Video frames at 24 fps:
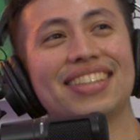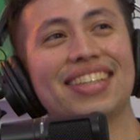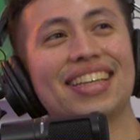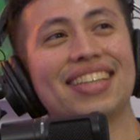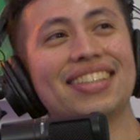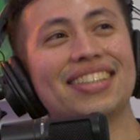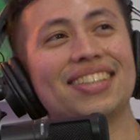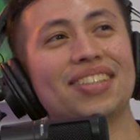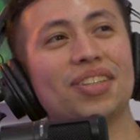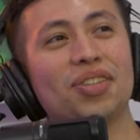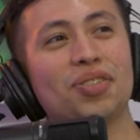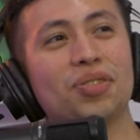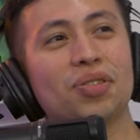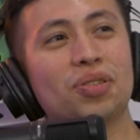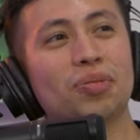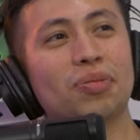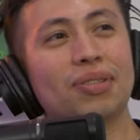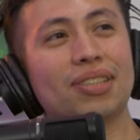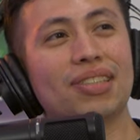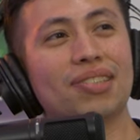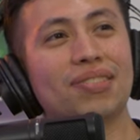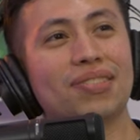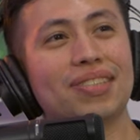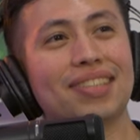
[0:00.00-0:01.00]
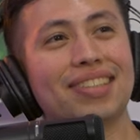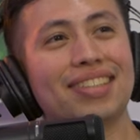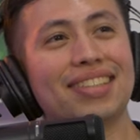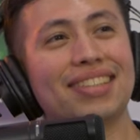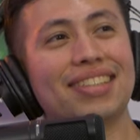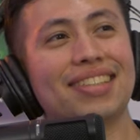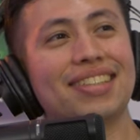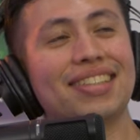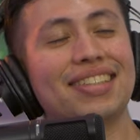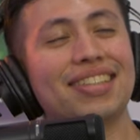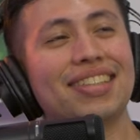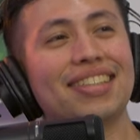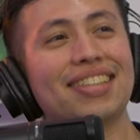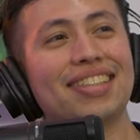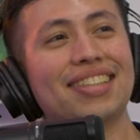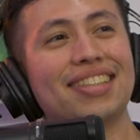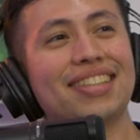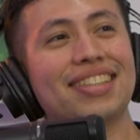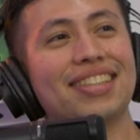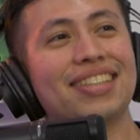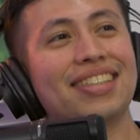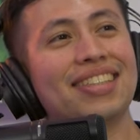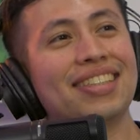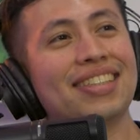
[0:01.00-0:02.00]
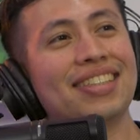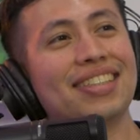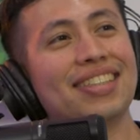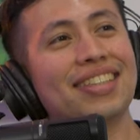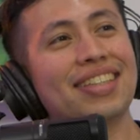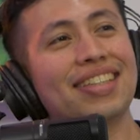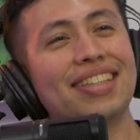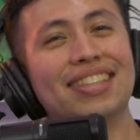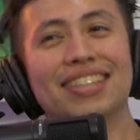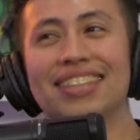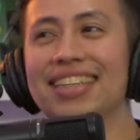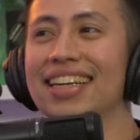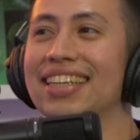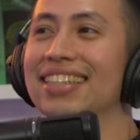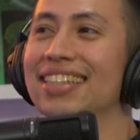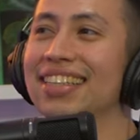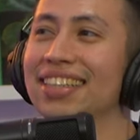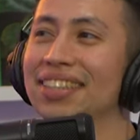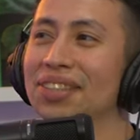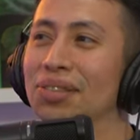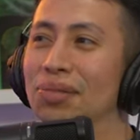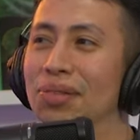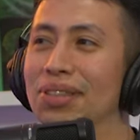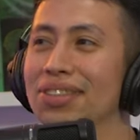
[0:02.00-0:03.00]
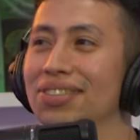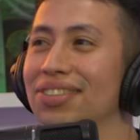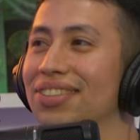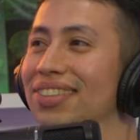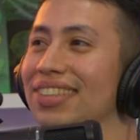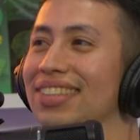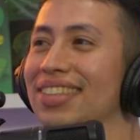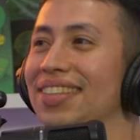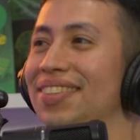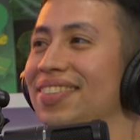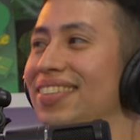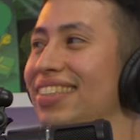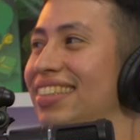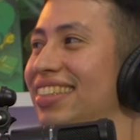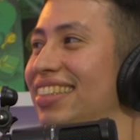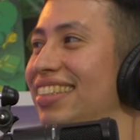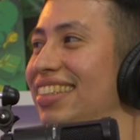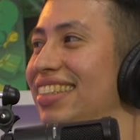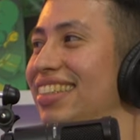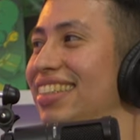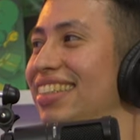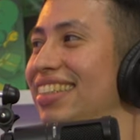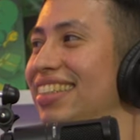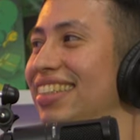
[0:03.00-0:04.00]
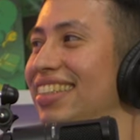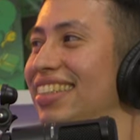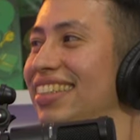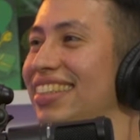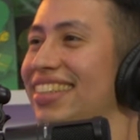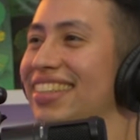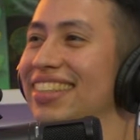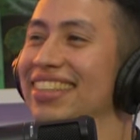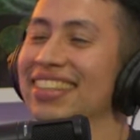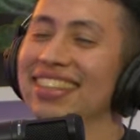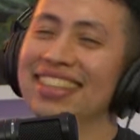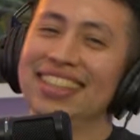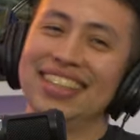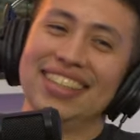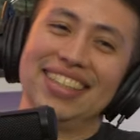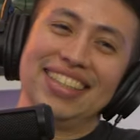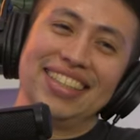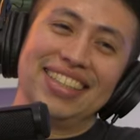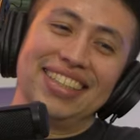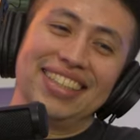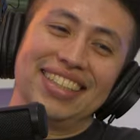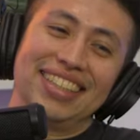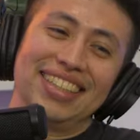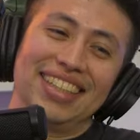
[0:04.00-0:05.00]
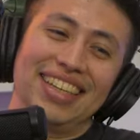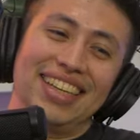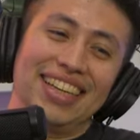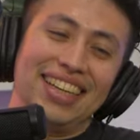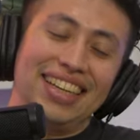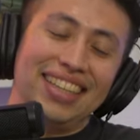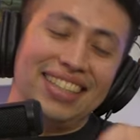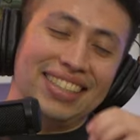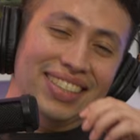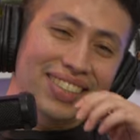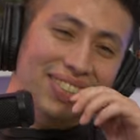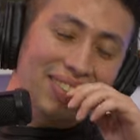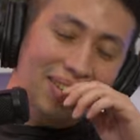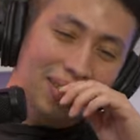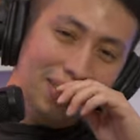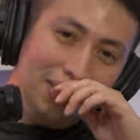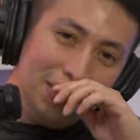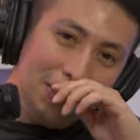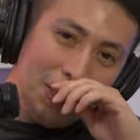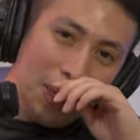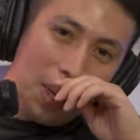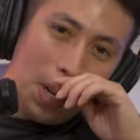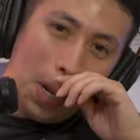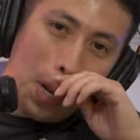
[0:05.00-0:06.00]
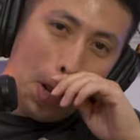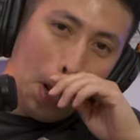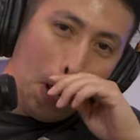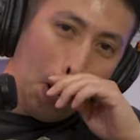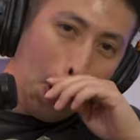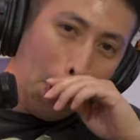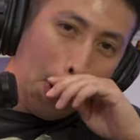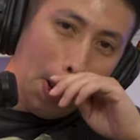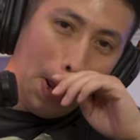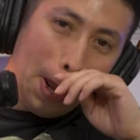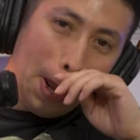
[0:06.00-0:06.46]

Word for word: That's so specific. This guy did his research or something. that's crazy. Nah, that's just